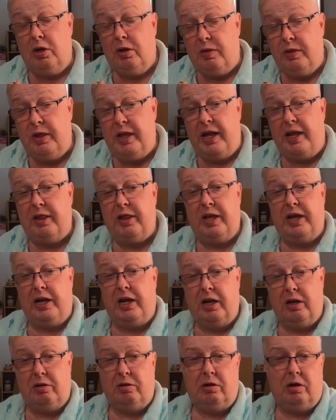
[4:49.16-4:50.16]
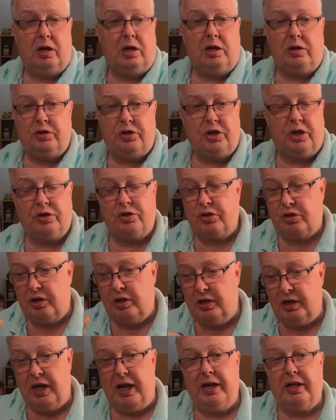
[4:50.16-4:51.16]
that they are
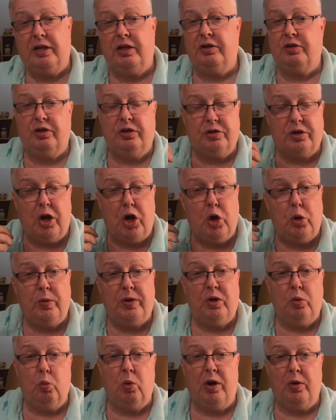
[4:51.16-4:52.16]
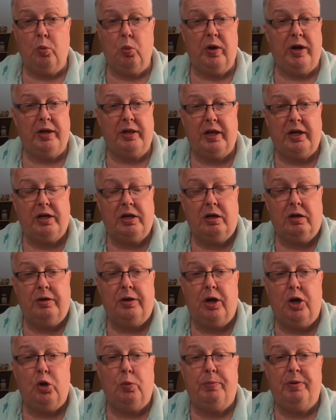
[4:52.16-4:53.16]
just like this. It's only one way. They
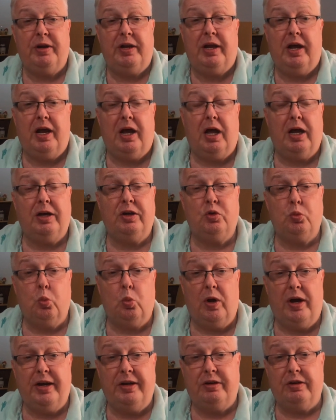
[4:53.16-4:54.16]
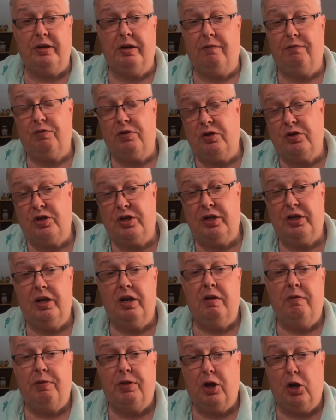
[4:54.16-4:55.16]
can't open their eyes wide enough to
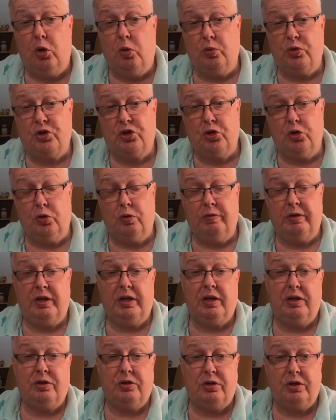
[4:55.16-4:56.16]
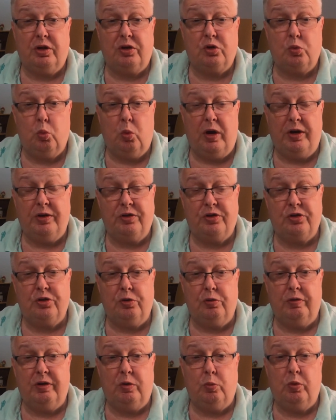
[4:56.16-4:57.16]
see the whole story. It's just one
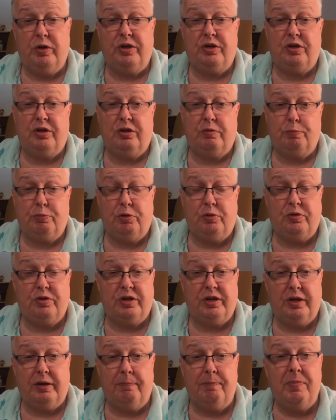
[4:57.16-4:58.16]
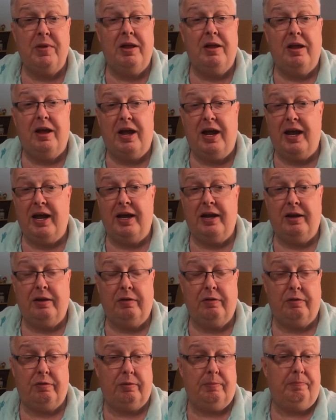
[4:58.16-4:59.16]
story, which is Putin
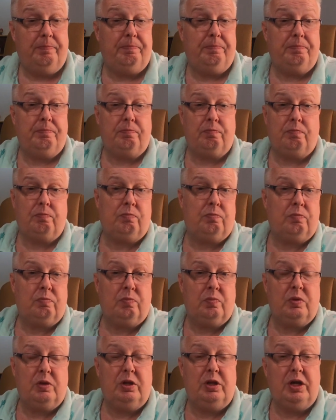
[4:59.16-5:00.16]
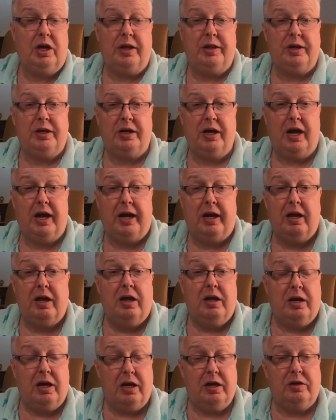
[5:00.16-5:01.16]
and the other guy,
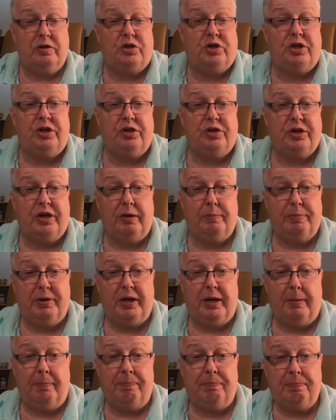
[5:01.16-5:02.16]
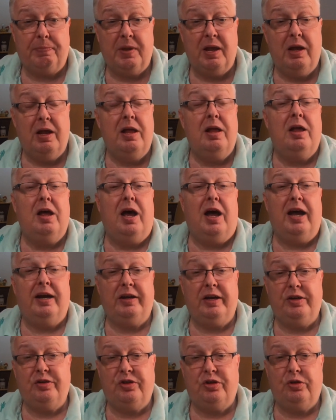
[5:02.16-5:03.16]
Xi Jinping. I'm
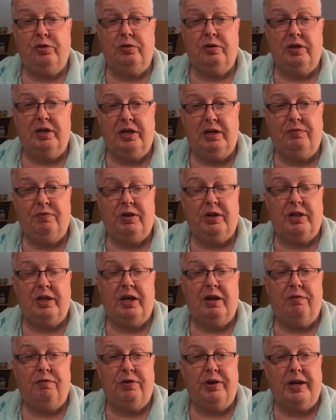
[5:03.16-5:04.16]
going to leave it there for